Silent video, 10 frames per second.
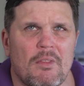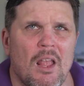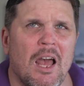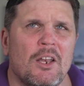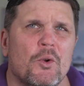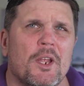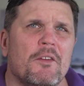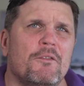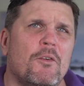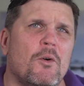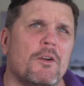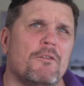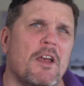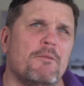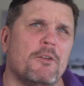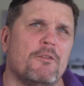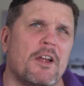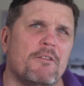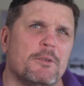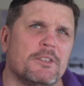are looking for
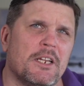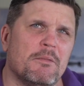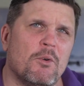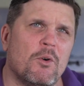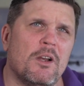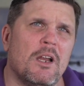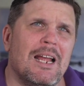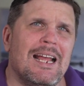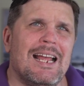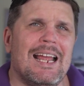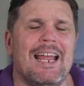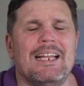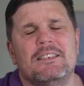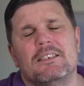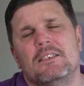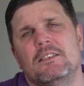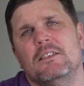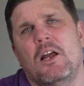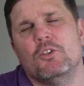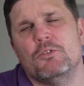5.5% more and
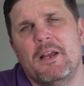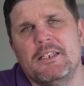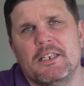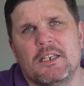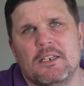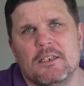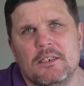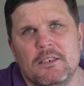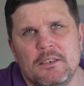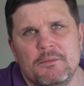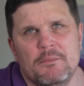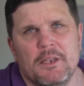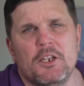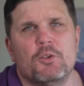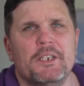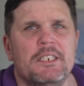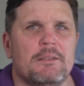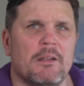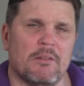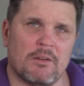an automatic
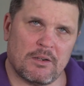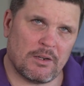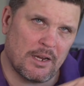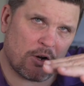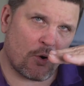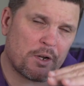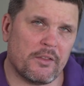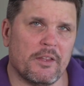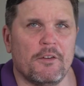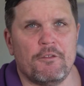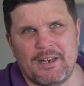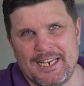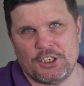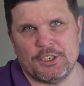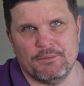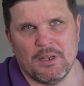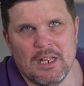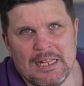increase according to inflation.